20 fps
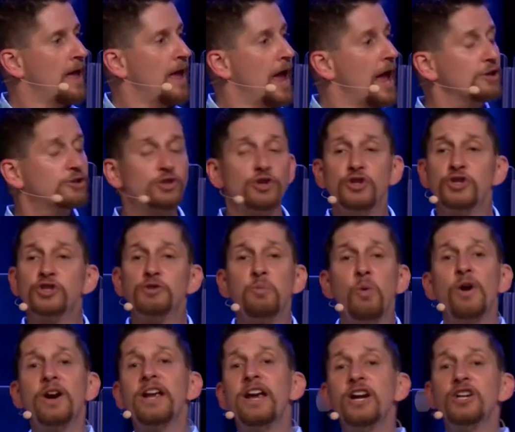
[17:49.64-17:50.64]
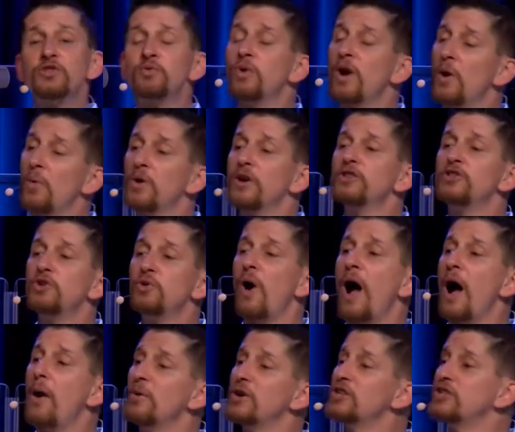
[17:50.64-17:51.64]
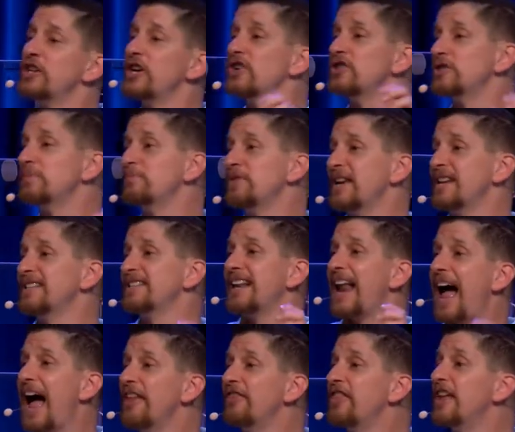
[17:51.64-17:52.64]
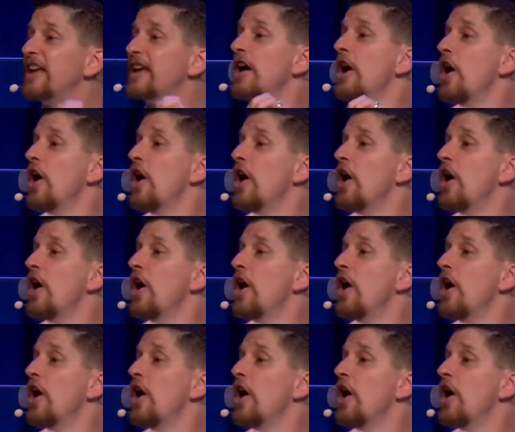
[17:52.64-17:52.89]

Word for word: And so this morning, here's what I want to do. I want to share some things that I think